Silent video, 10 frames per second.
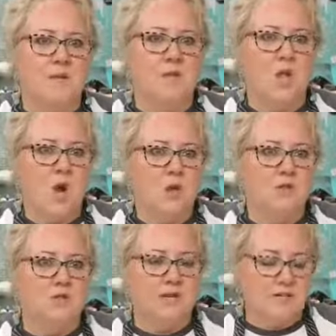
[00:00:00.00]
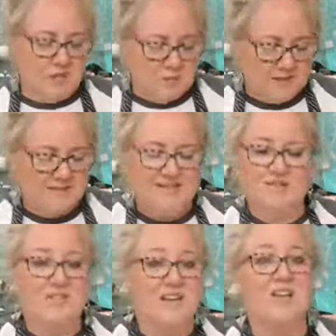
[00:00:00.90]
the long stretchy ones.
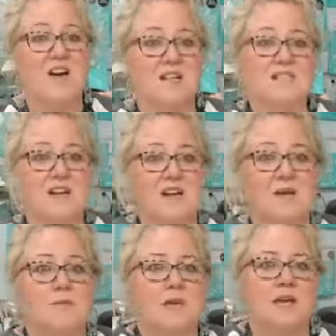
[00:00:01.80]
Those take a lot of time